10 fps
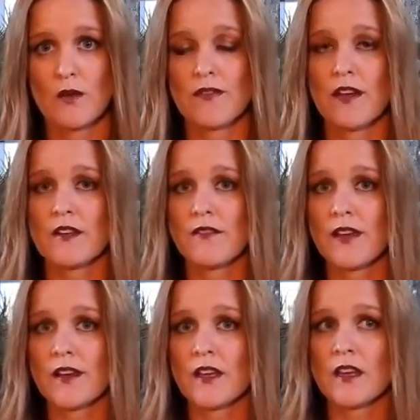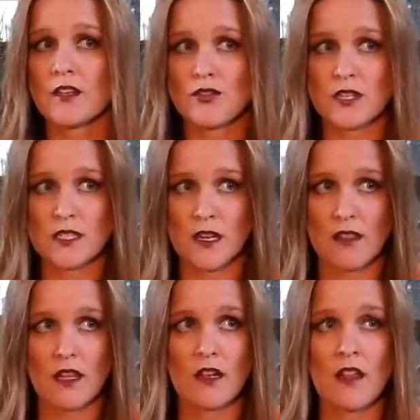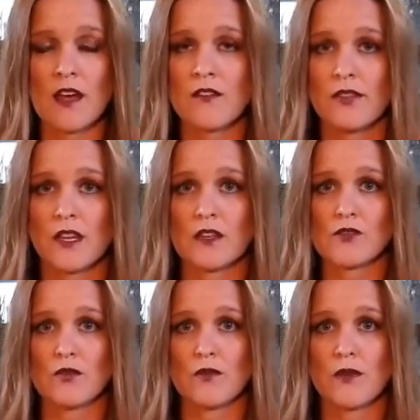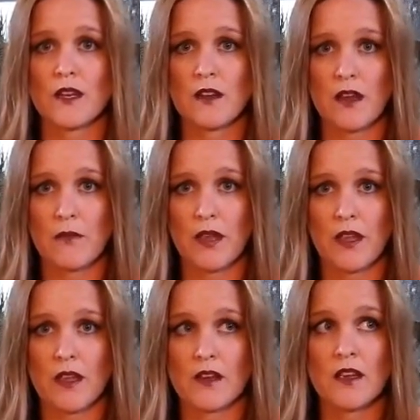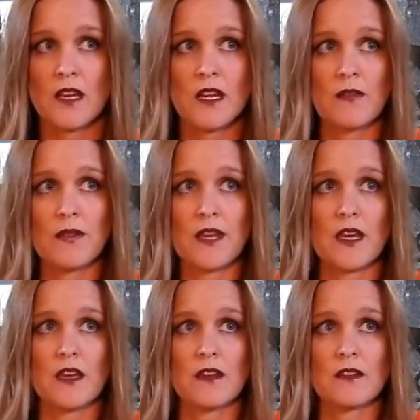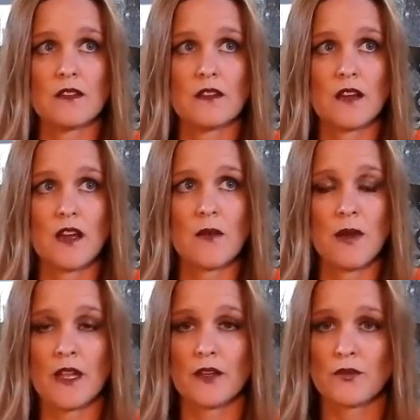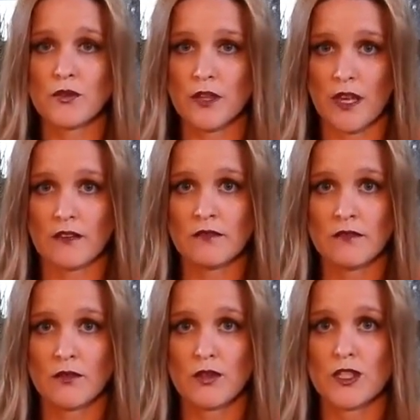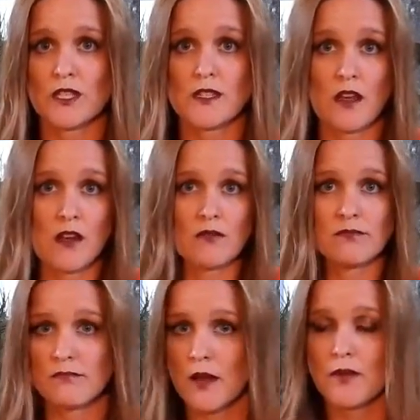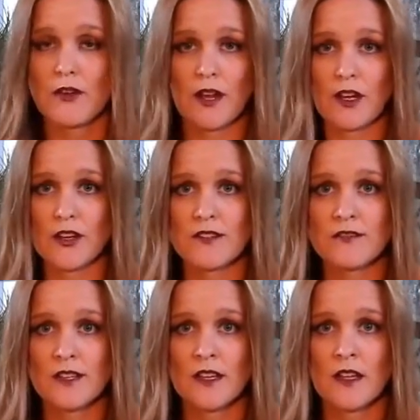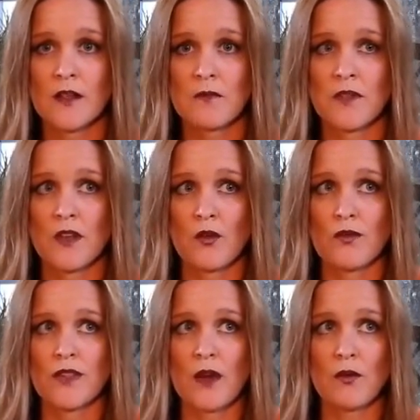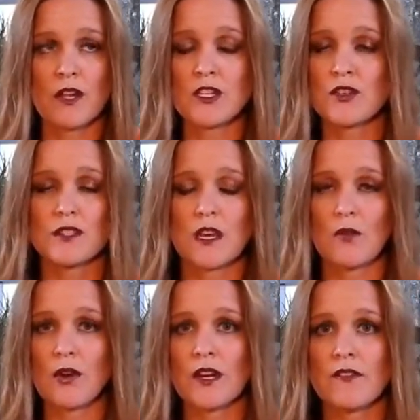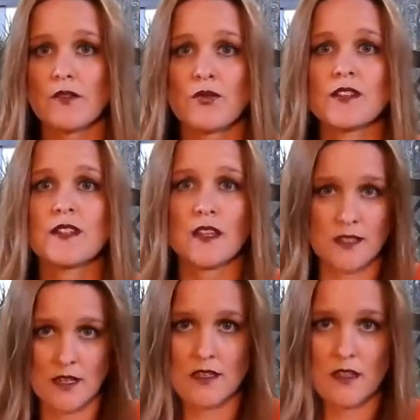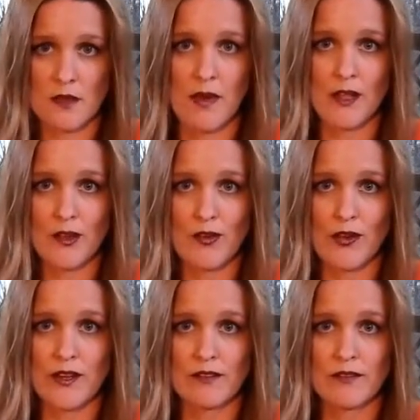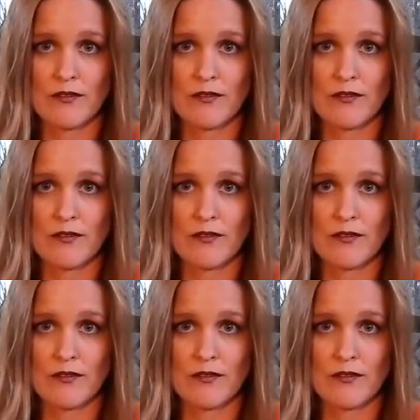We found it very interesting that a lot of things were written up in the appellate ruling, which is all public record, that were issues that weren't even presented to the appellate court.